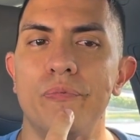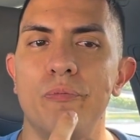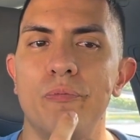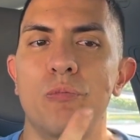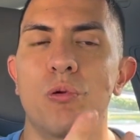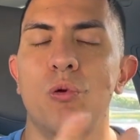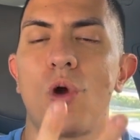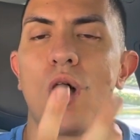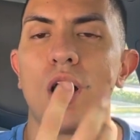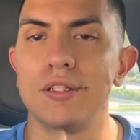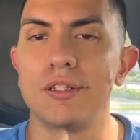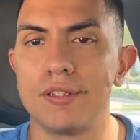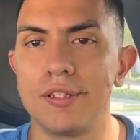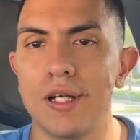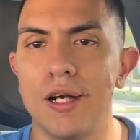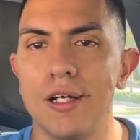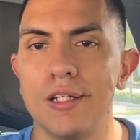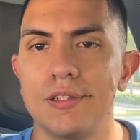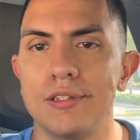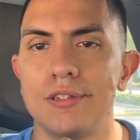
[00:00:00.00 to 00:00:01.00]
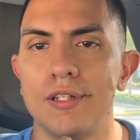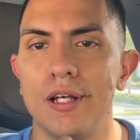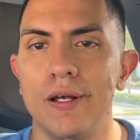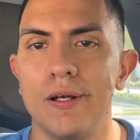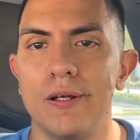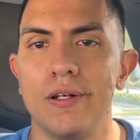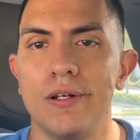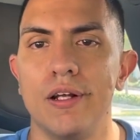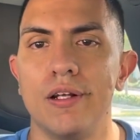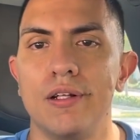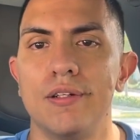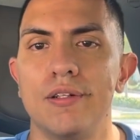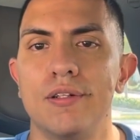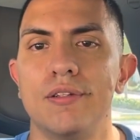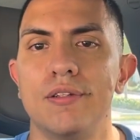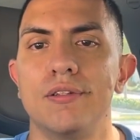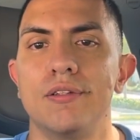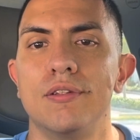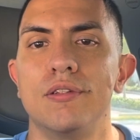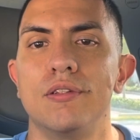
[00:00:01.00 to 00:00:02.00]
process and
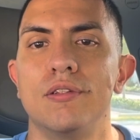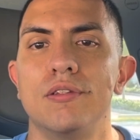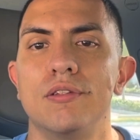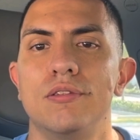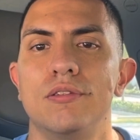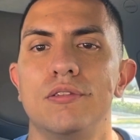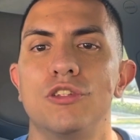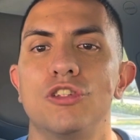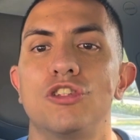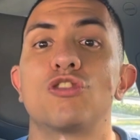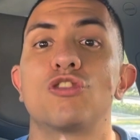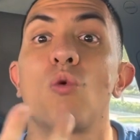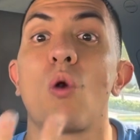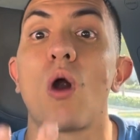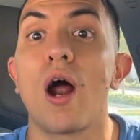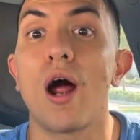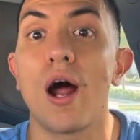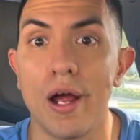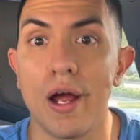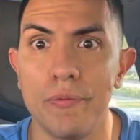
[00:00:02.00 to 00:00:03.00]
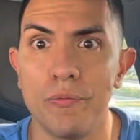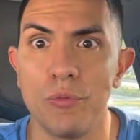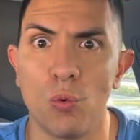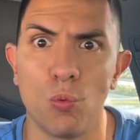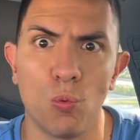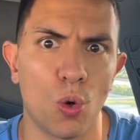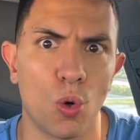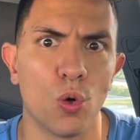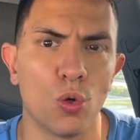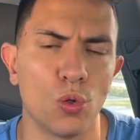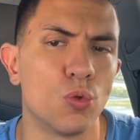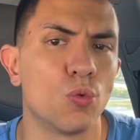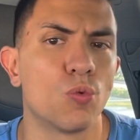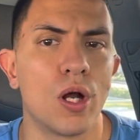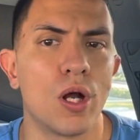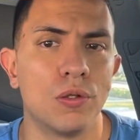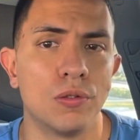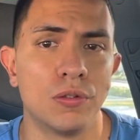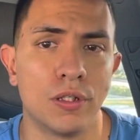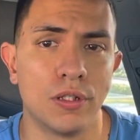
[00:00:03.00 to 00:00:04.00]
and describe the world
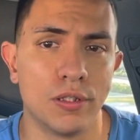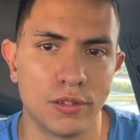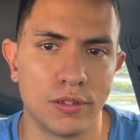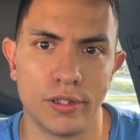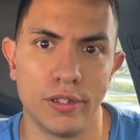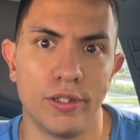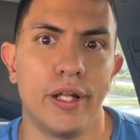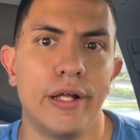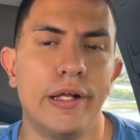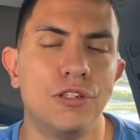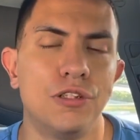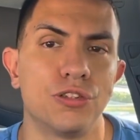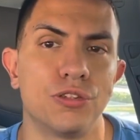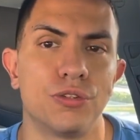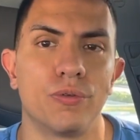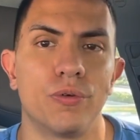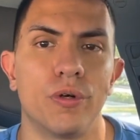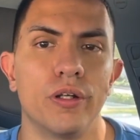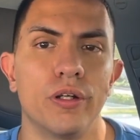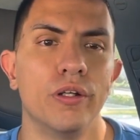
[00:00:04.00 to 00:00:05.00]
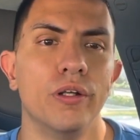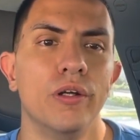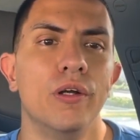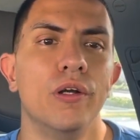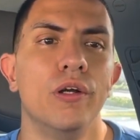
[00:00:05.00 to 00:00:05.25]
around us and nature, right?